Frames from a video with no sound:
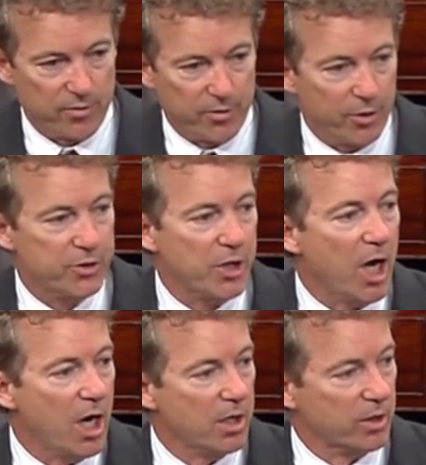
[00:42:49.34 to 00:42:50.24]
There's a
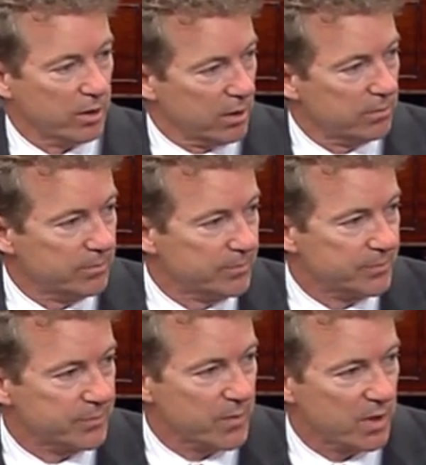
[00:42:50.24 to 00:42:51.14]
hunger
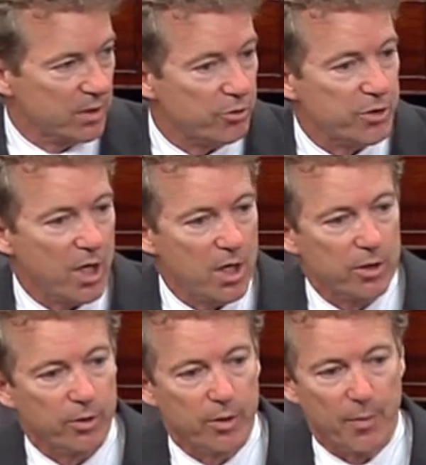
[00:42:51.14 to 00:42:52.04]

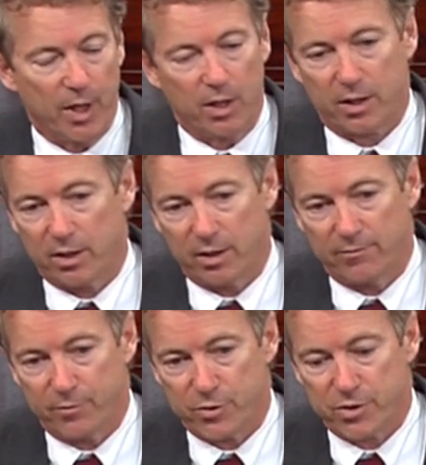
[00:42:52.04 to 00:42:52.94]
in
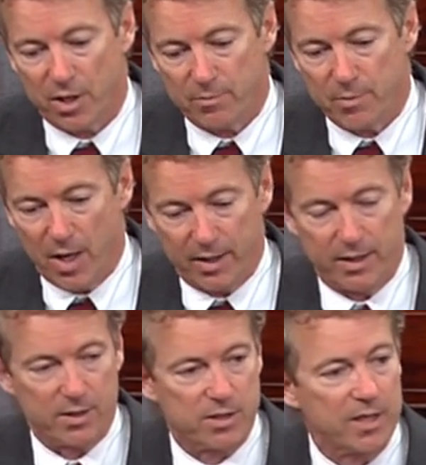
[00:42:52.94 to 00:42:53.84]
America for
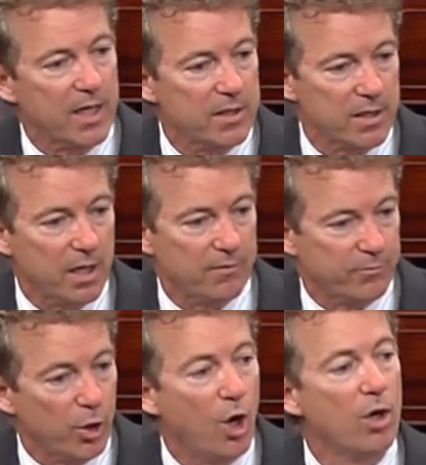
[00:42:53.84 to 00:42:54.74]
somebody to stand
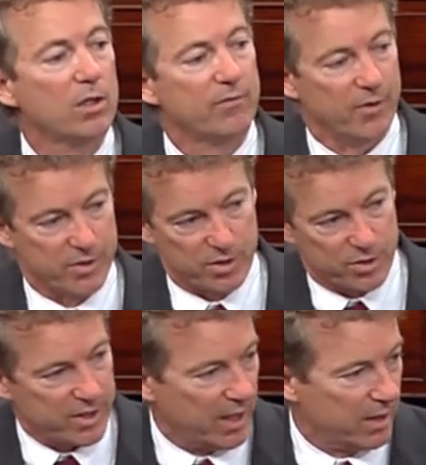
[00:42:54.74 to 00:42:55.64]
up, for all of us to
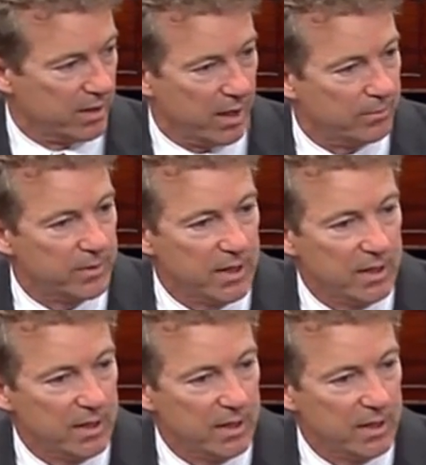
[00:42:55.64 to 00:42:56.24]
stand up,